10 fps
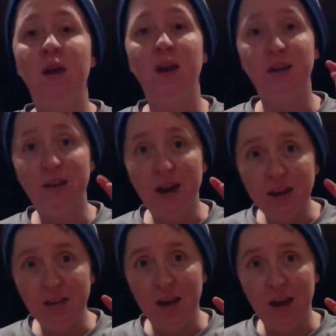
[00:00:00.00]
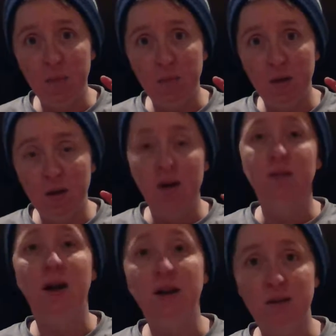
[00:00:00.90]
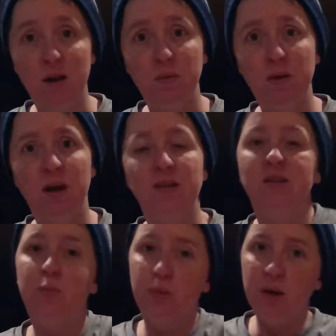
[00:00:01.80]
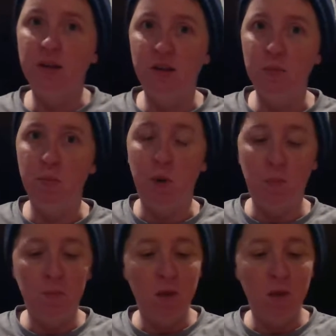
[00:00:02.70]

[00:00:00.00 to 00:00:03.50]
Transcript: In a dice game, like Zombie Dice, it's pretty simple.